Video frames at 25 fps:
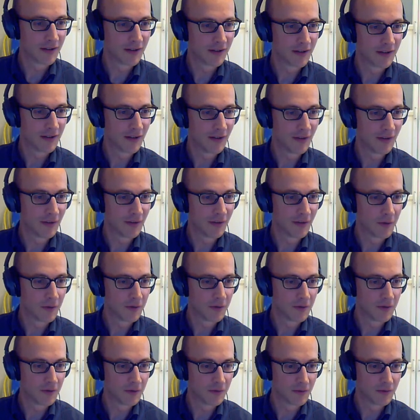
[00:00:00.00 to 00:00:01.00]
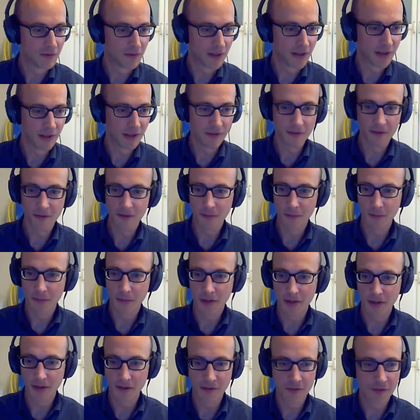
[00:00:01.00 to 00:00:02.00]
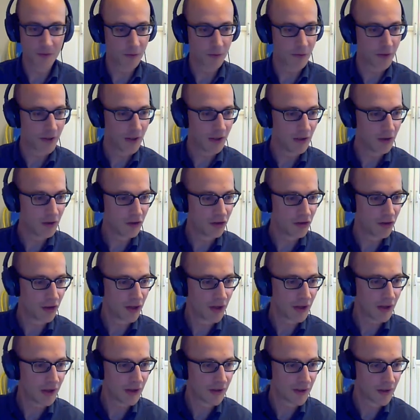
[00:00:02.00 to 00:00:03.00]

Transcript: So yes, my screen is shared.